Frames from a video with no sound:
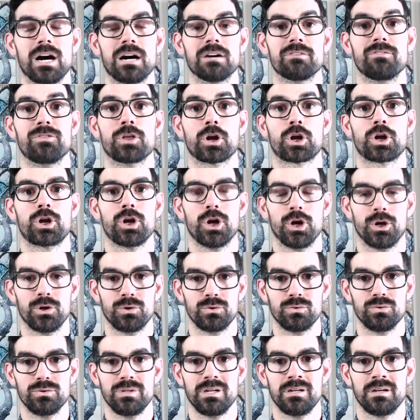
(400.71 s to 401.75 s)
of the
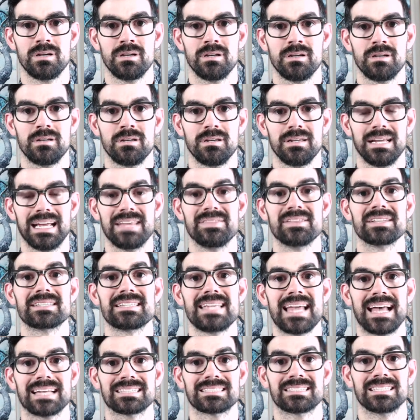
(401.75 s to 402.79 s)
code and the
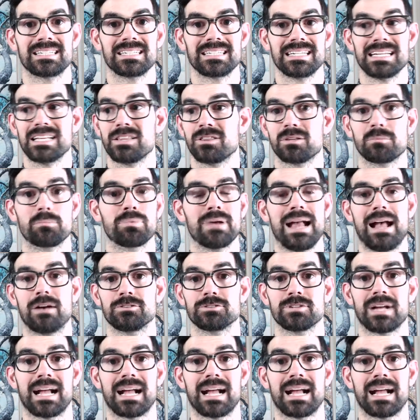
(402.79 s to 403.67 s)
testing in the browser.